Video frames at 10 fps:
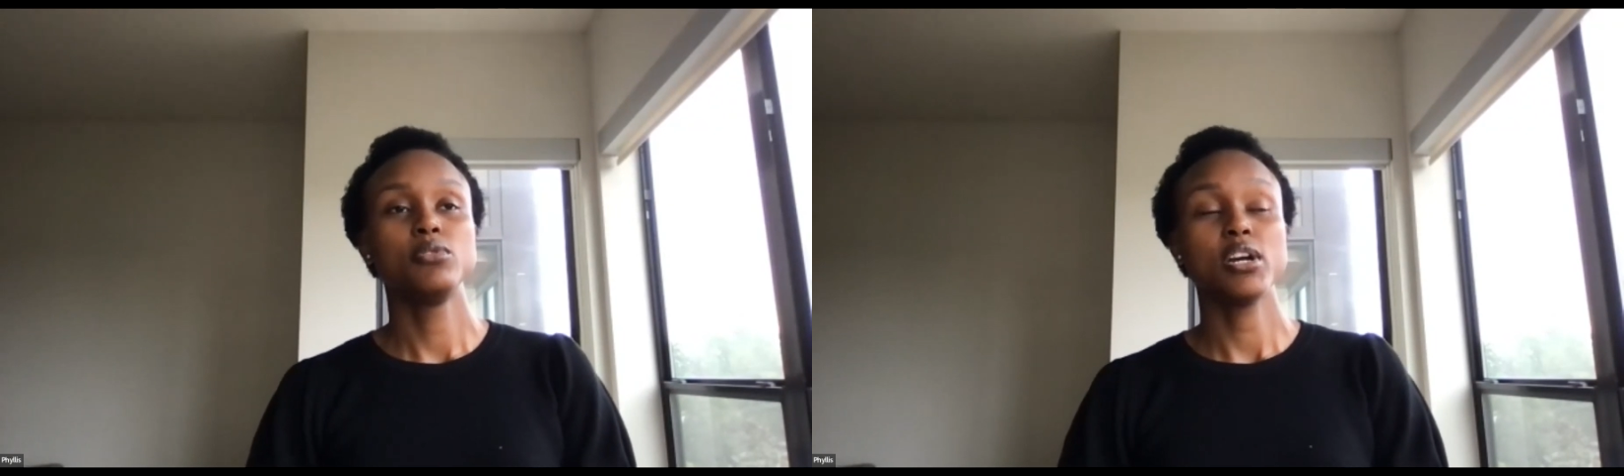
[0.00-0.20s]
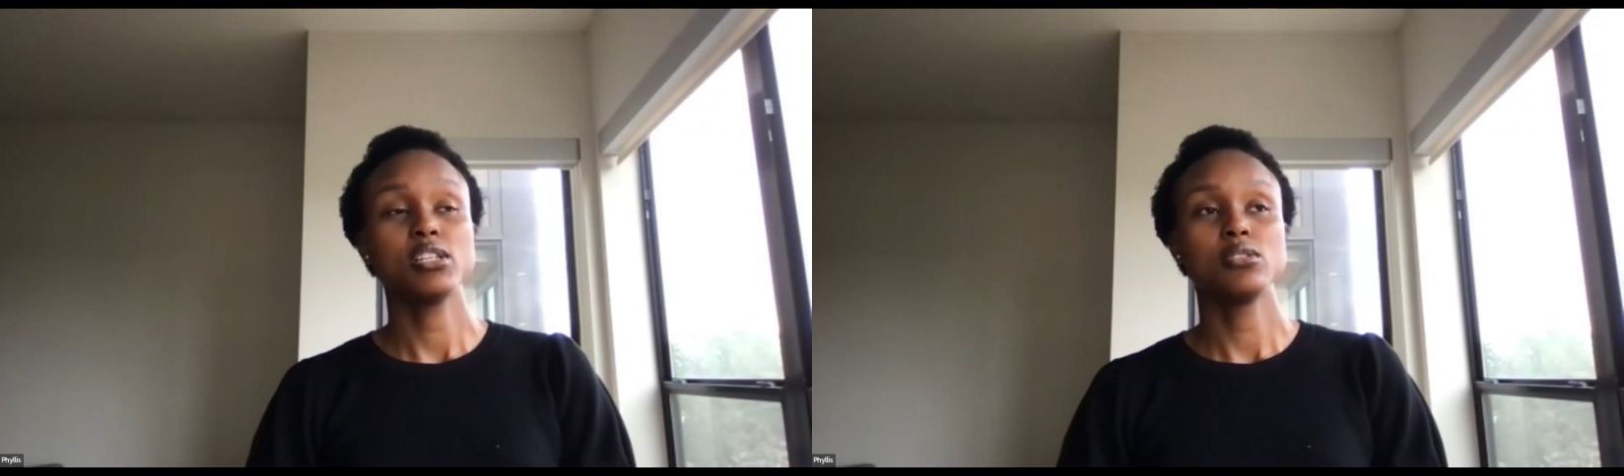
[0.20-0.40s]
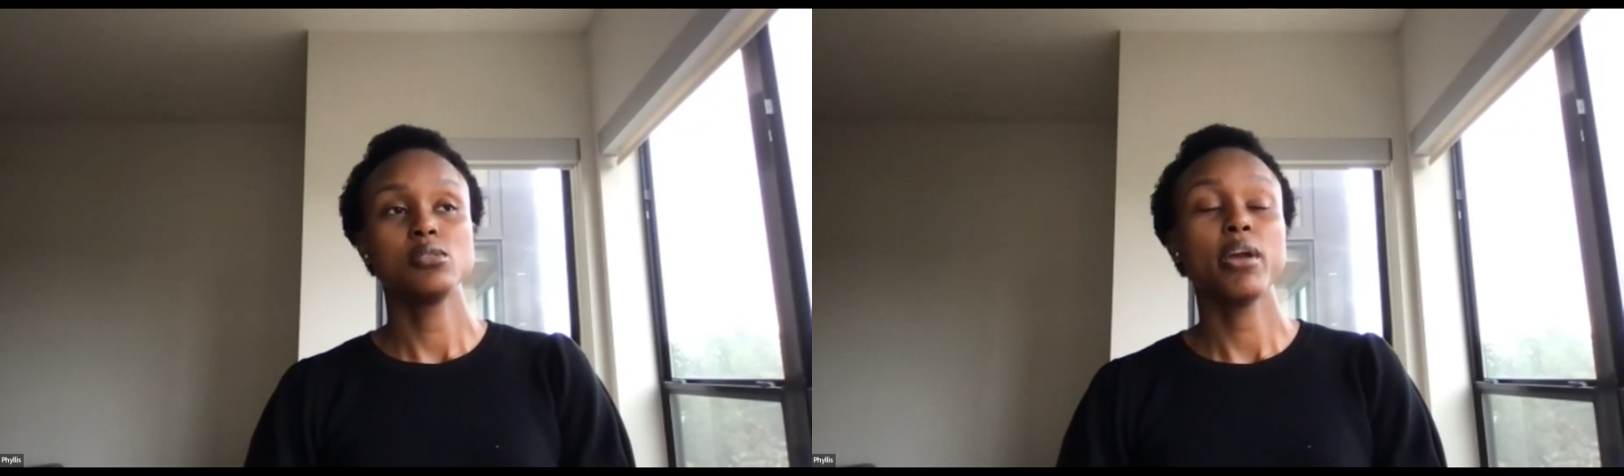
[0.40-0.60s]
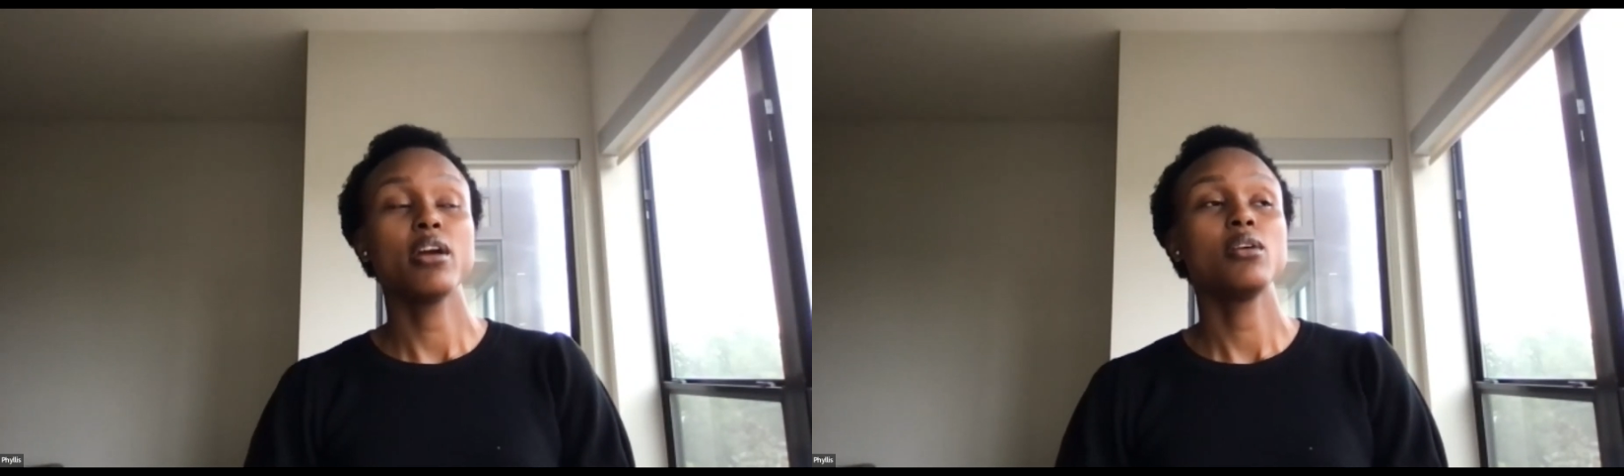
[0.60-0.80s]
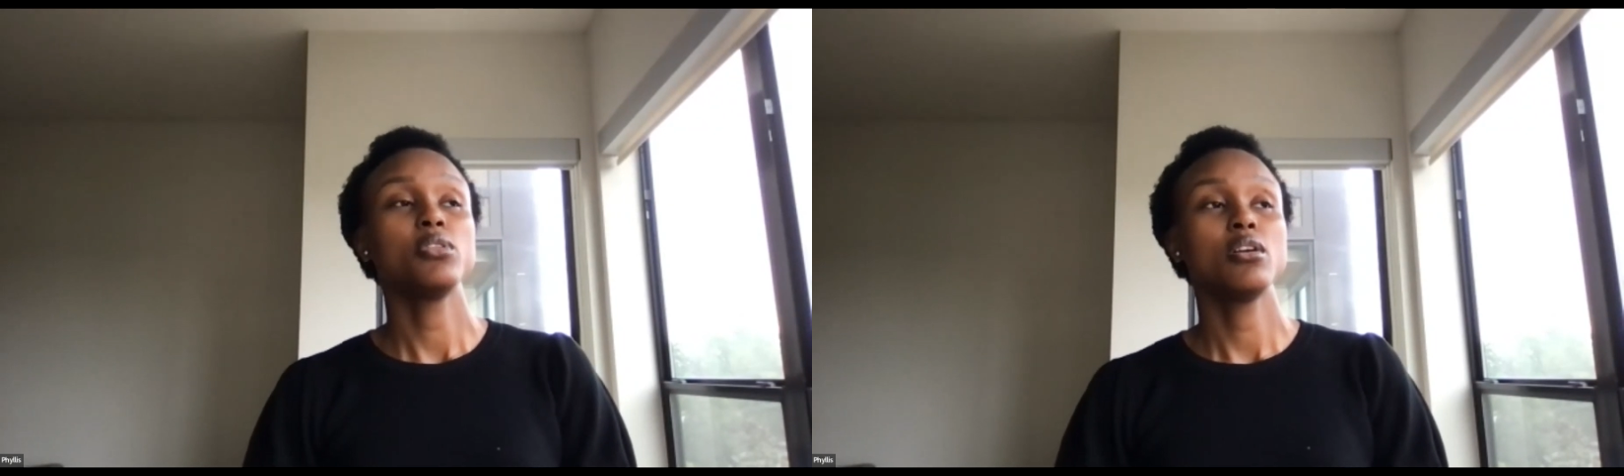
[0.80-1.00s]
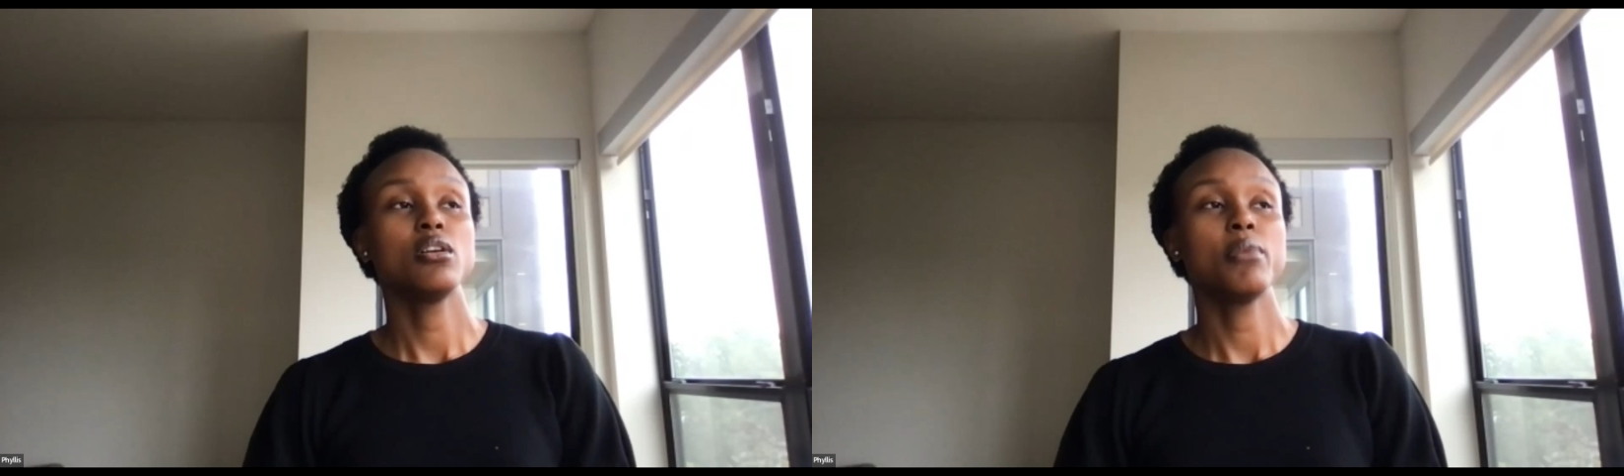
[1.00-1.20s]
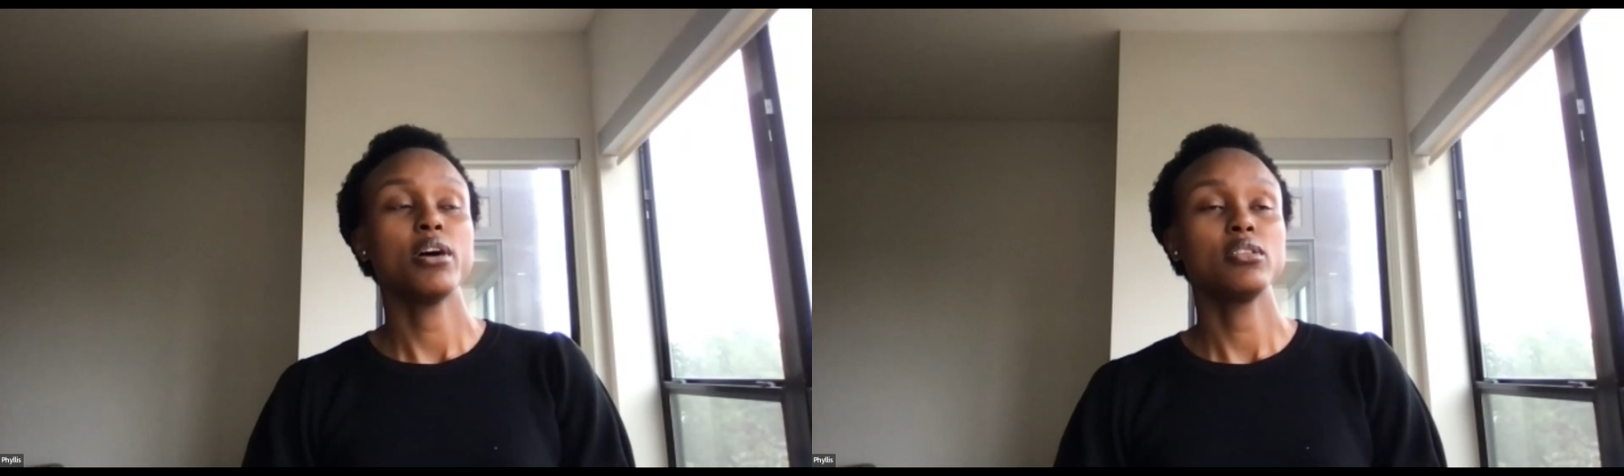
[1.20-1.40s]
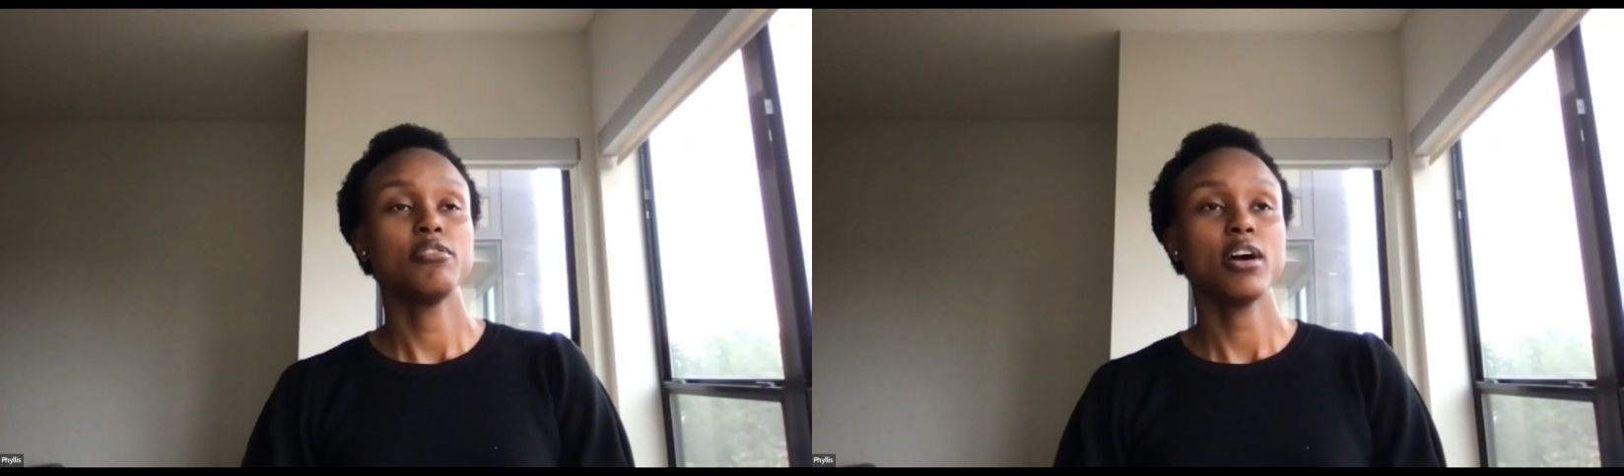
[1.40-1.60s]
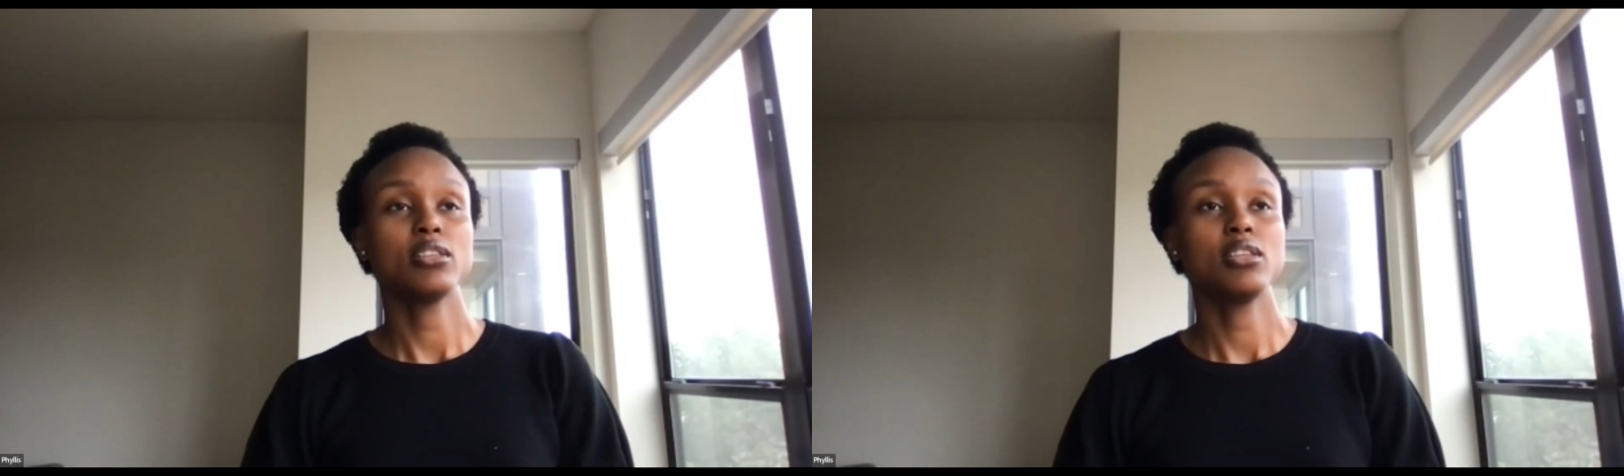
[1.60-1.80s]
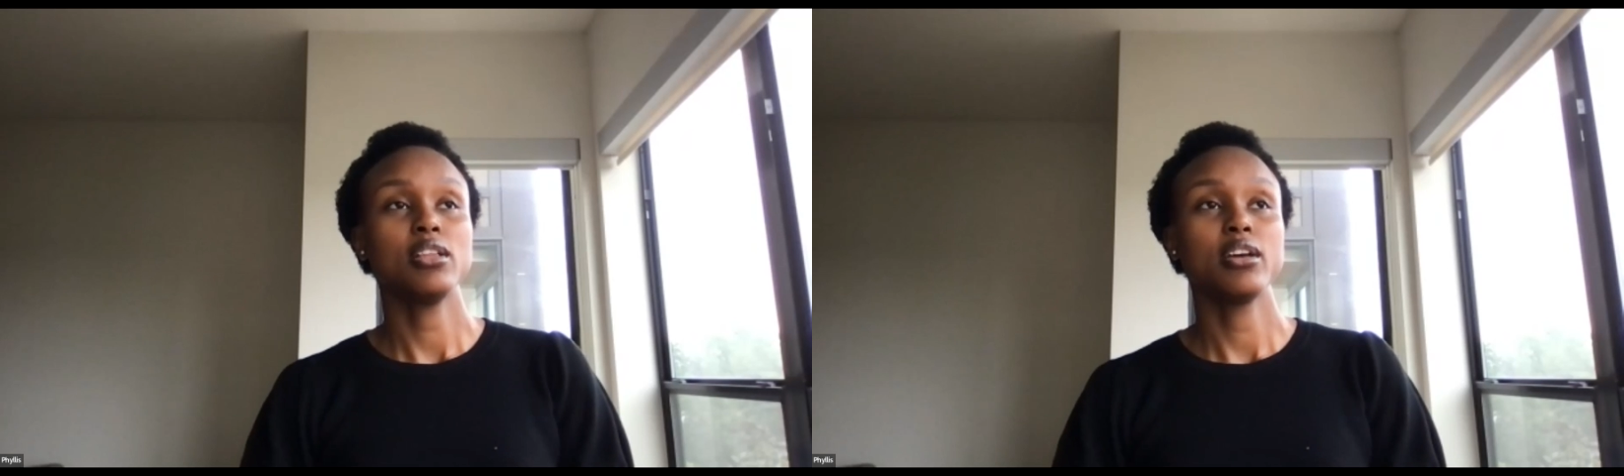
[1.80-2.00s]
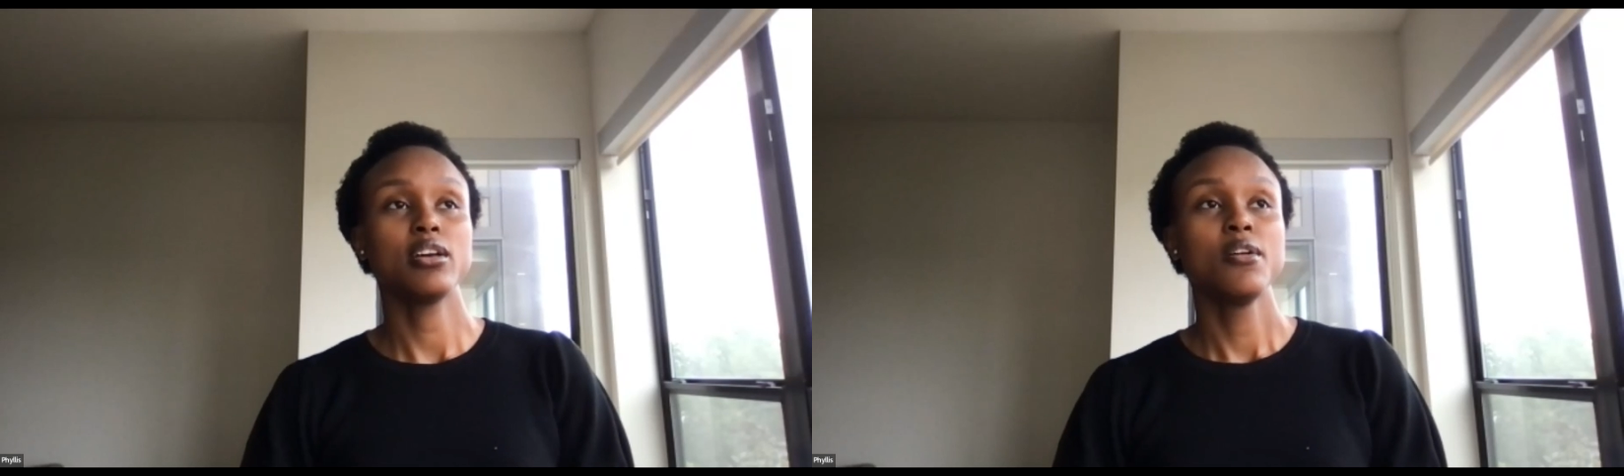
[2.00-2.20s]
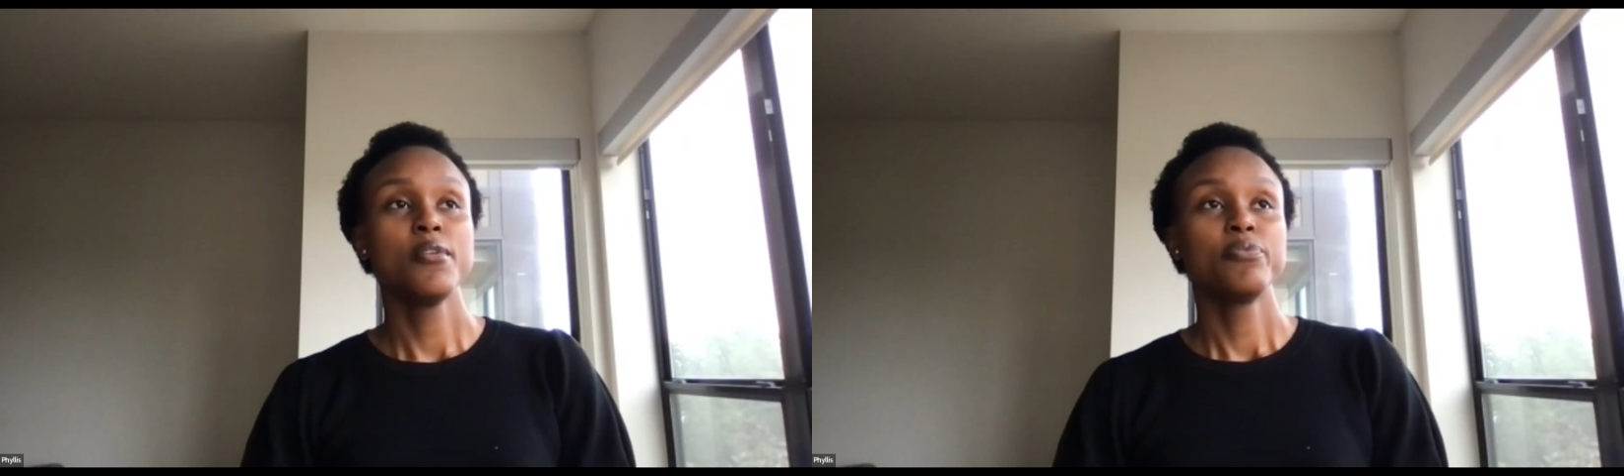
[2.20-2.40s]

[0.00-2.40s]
with her about the fact that like,